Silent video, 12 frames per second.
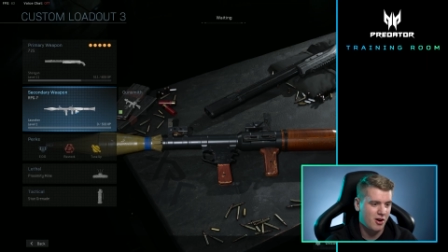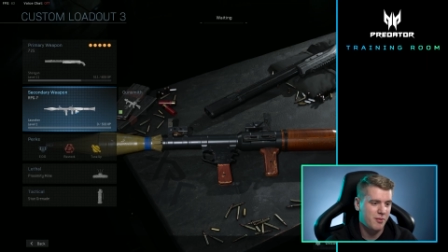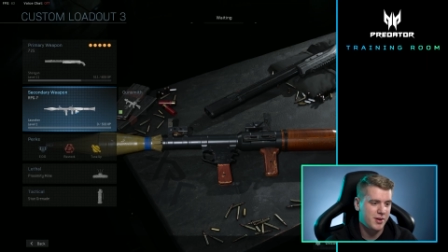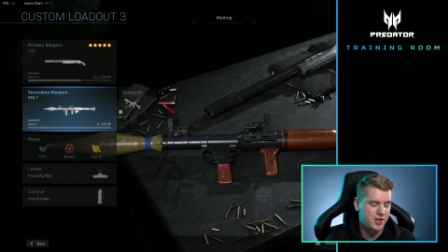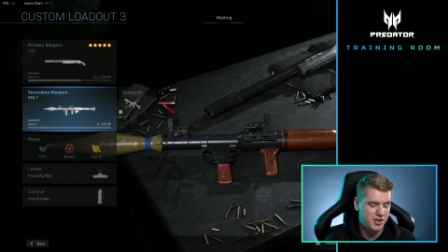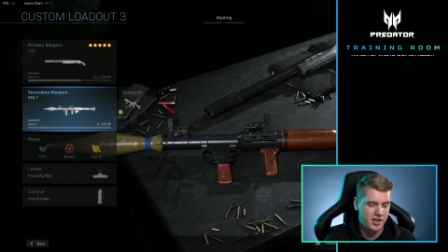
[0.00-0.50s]
and the
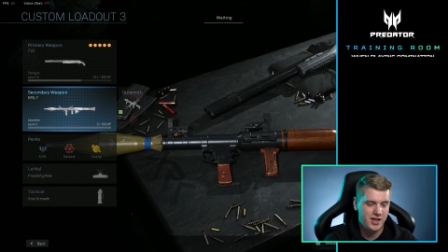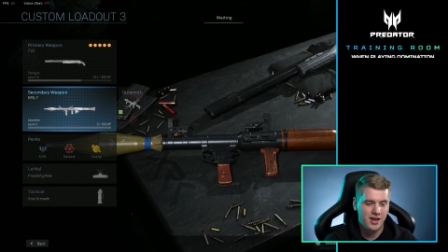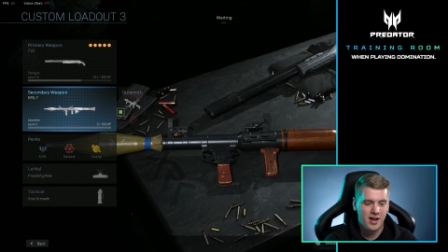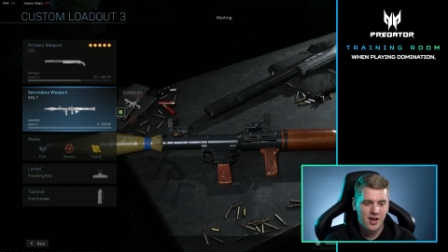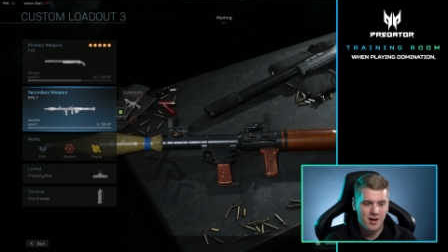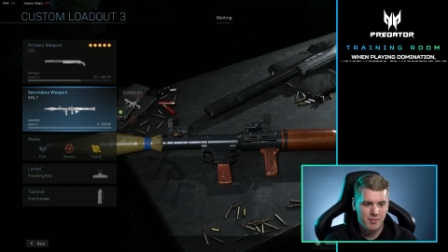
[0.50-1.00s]

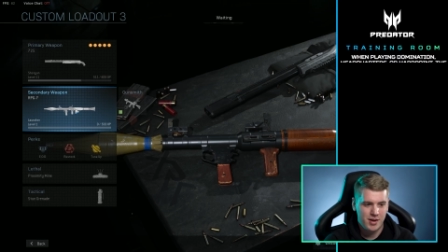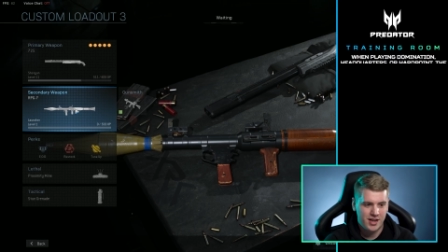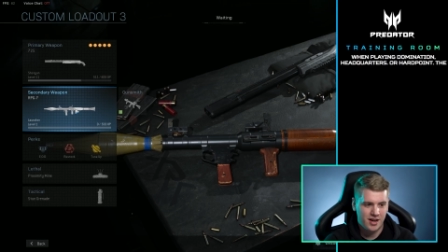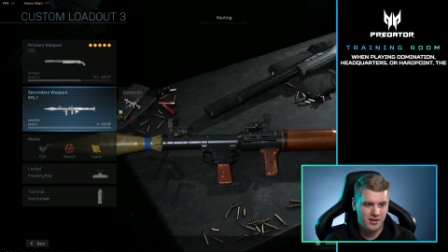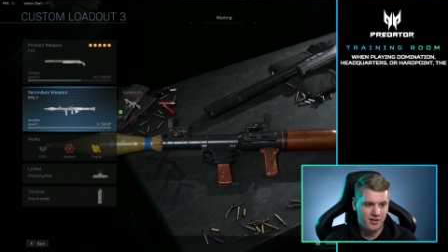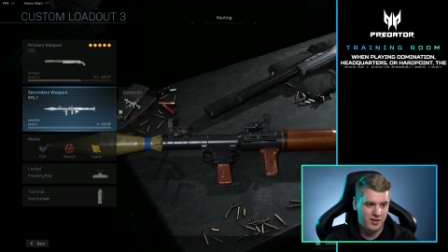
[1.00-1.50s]
RPG
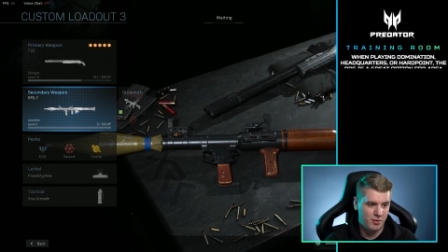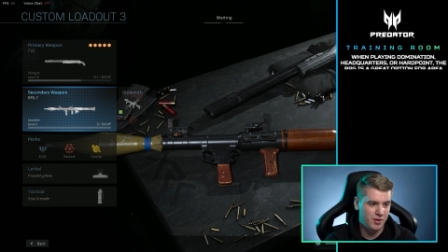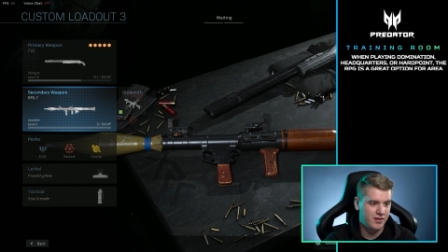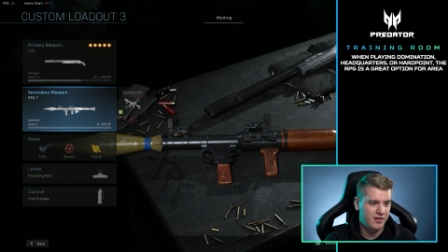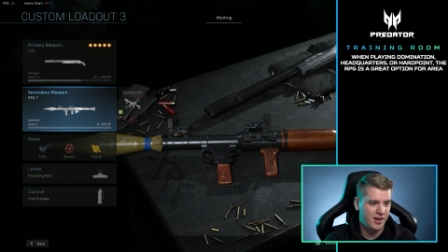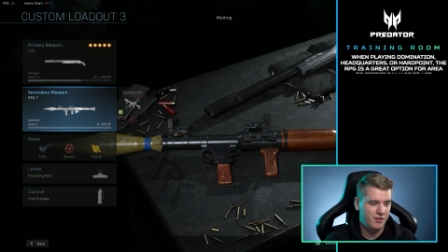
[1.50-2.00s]
because if
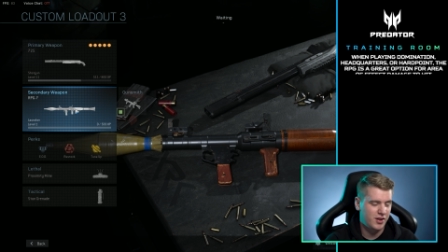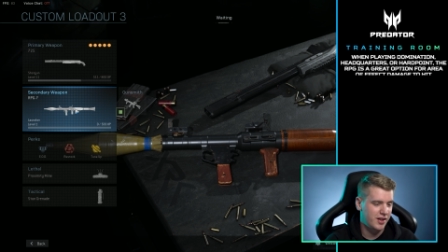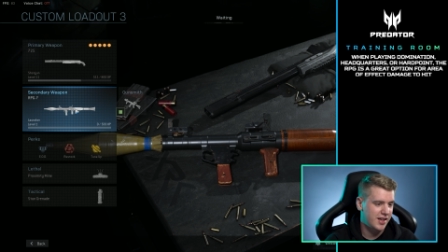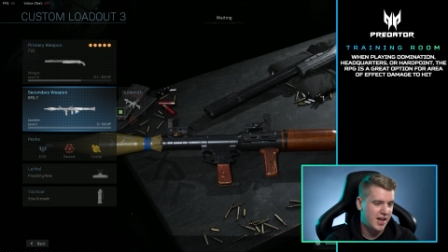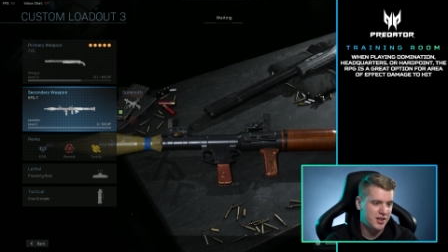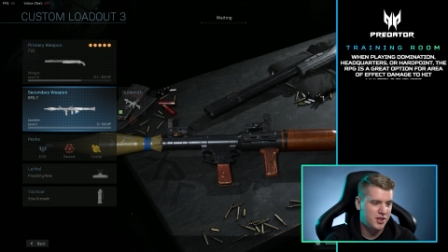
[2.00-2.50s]
someone's if
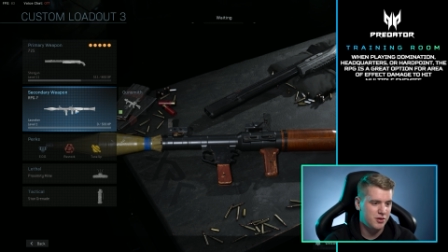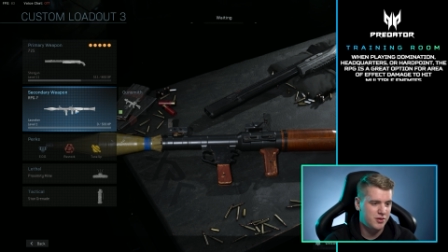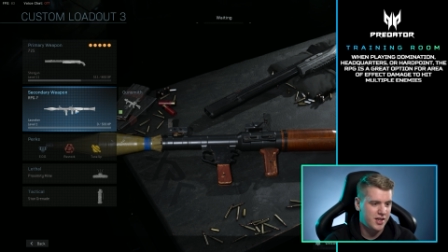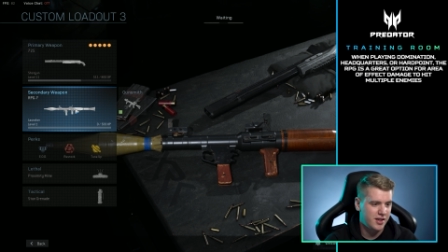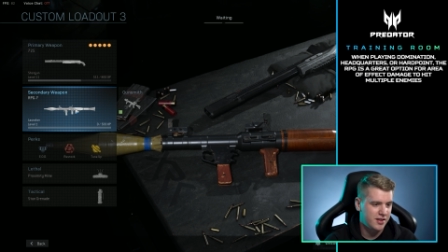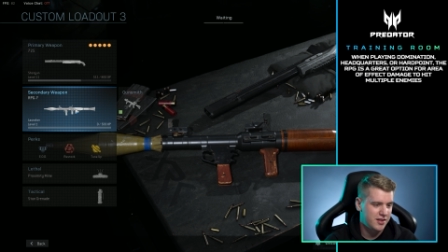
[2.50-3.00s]
they got
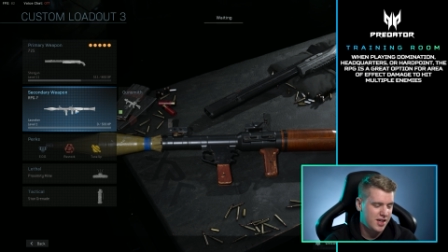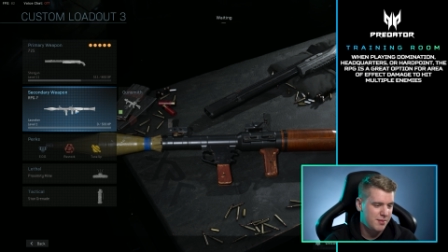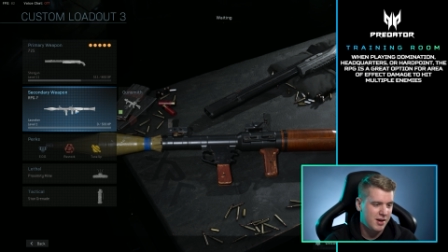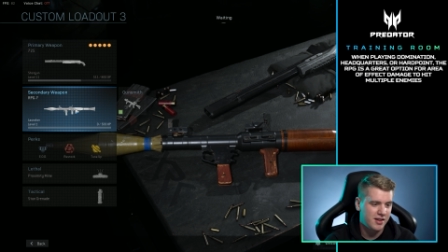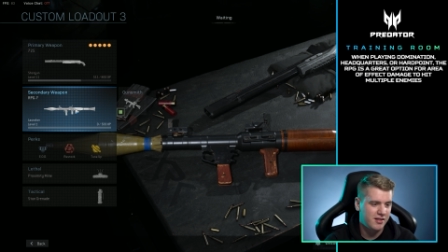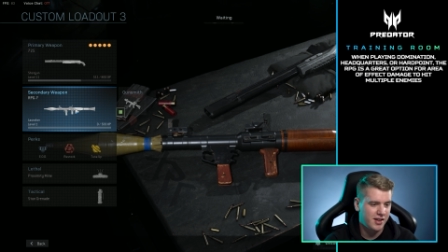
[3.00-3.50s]
two t-
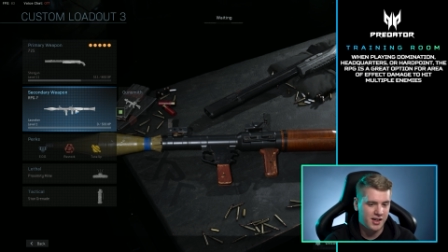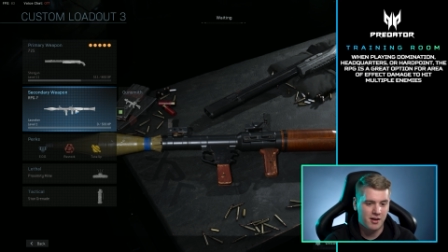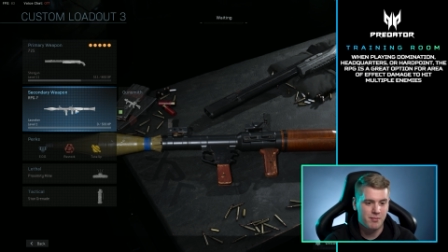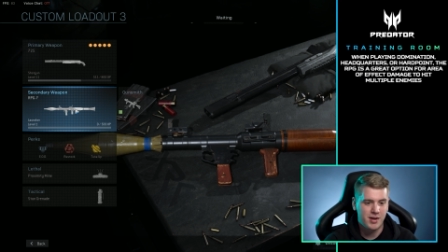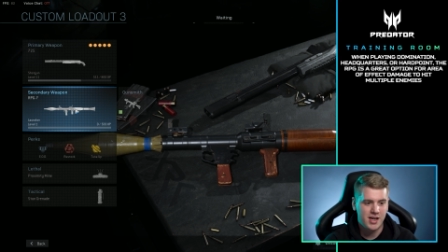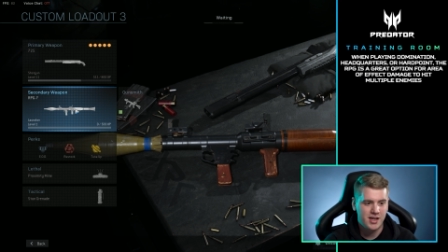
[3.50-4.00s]
teammates sitting
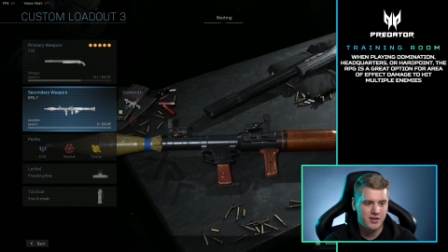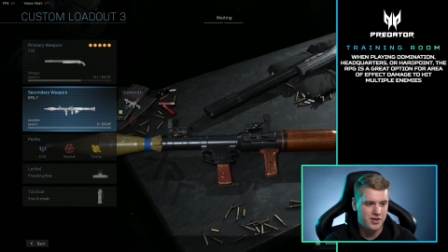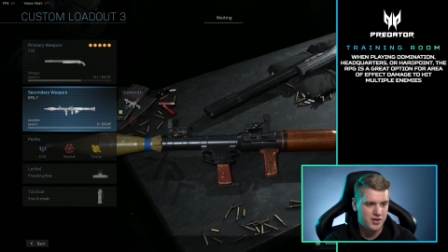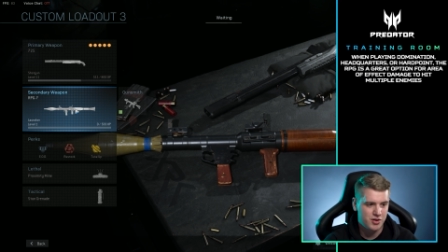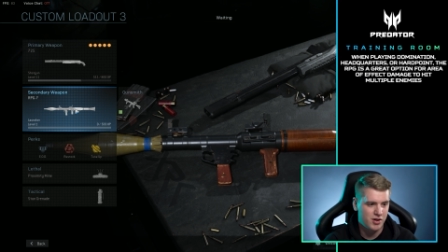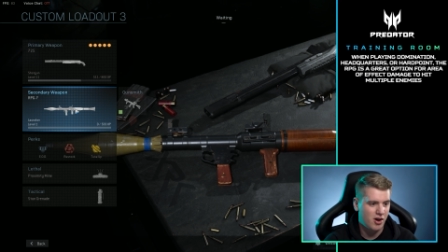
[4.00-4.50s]
on B, you
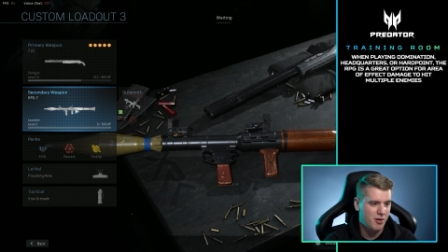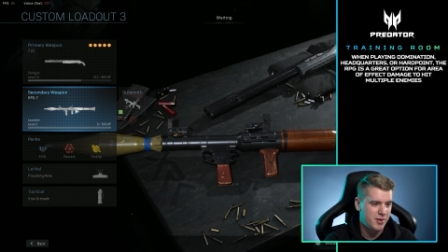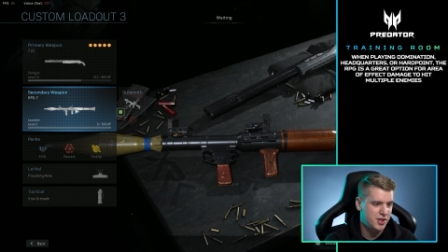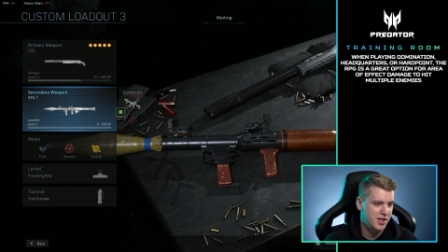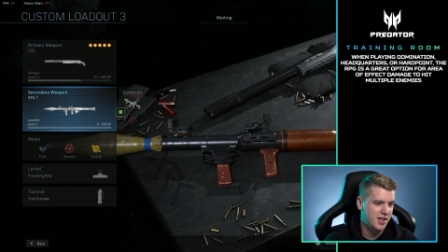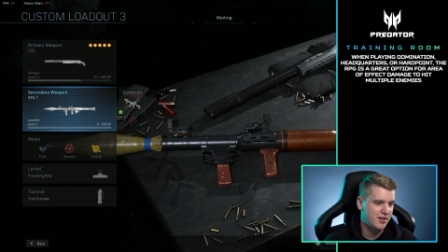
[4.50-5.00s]
just shoot an
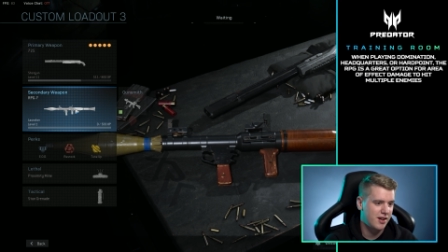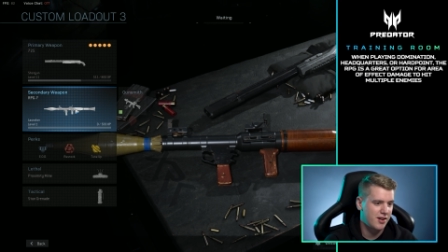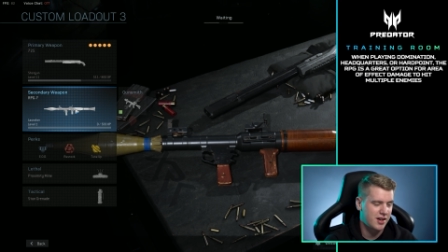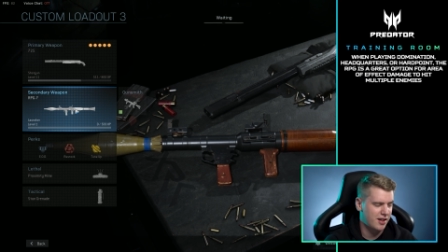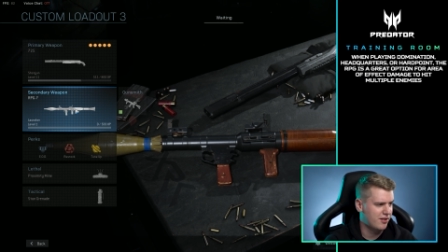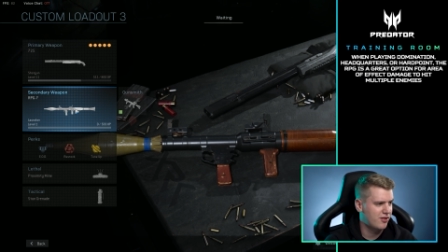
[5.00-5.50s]
RPG in
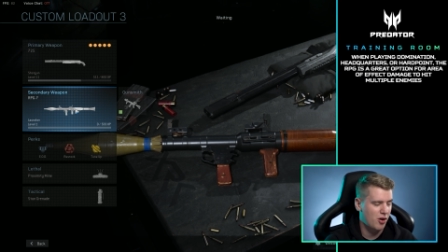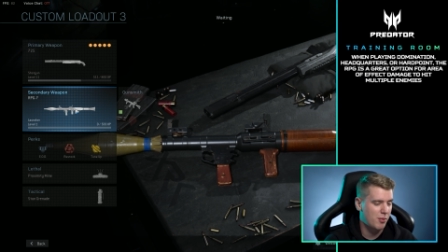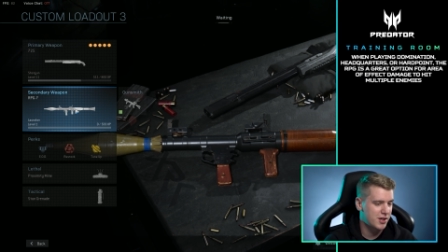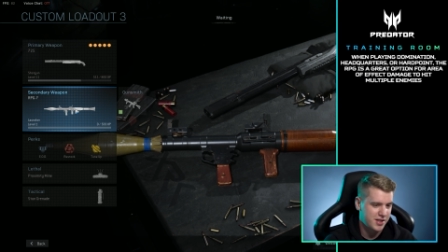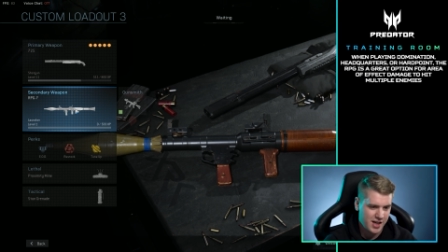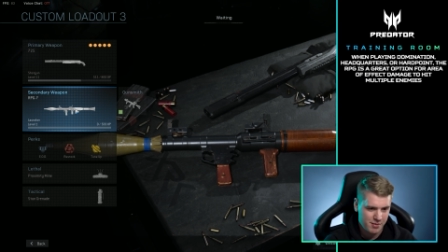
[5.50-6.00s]
there and it does
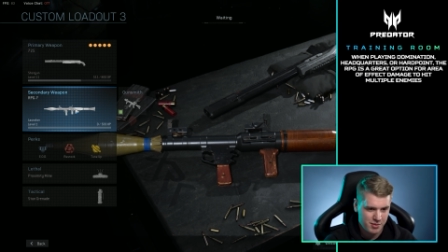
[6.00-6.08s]
so much